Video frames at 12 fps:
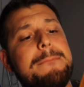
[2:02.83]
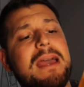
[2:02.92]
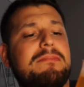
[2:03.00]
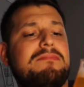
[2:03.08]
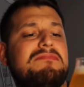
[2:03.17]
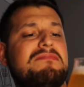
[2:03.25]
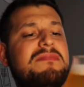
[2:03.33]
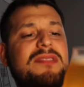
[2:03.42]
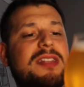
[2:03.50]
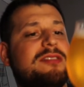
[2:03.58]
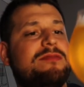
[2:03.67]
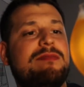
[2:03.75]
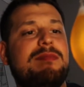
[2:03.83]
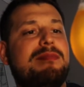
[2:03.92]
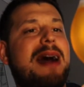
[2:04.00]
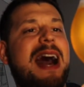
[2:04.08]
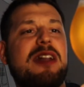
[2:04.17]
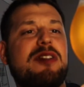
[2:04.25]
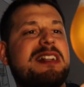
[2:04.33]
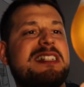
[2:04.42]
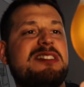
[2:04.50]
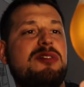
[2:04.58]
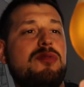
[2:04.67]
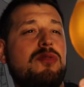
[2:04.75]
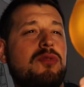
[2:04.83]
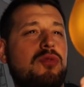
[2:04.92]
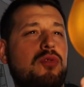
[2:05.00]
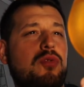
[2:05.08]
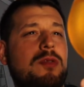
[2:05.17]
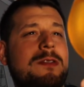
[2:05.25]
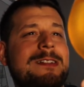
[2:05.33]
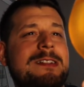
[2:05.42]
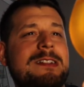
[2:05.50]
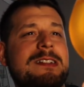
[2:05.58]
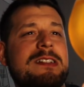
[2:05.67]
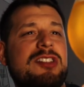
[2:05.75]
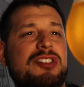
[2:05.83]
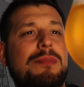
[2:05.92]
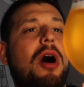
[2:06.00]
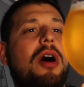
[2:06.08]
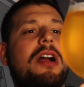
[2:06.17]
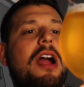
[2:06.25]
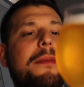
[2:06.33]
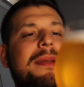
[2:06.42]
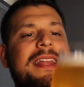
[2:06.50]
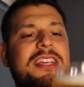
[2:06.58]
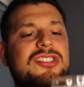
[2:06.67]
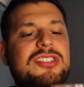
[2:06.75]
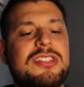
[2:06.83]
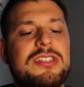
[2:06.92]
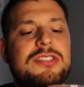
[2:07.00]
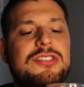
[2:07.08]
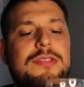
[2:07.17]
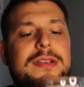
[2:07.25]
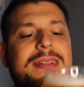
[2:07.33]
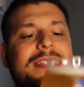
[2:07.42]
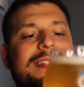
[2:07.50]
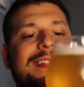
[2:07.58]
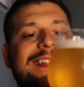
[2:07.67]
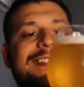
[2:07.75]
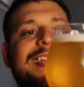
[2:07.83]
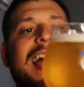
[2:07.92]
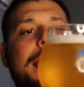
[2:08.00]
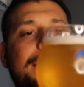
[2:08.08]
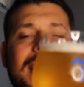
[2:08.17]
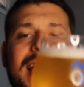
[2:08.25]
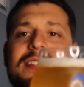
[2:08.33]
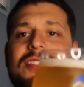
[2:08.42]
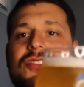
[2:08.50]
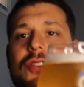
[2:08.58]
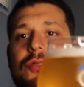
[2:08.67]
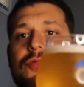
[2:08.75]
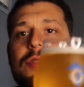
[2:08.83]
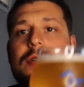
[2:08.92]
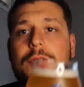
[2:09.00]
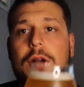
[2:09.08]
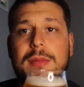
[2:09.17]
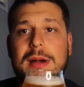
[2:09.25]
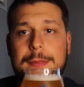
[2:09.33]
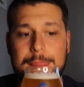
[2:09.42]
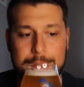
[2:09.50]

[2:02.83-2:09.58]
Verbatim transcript: yeah, moderate to small carbonation streaming to the top, guys. Let's go to an aroma.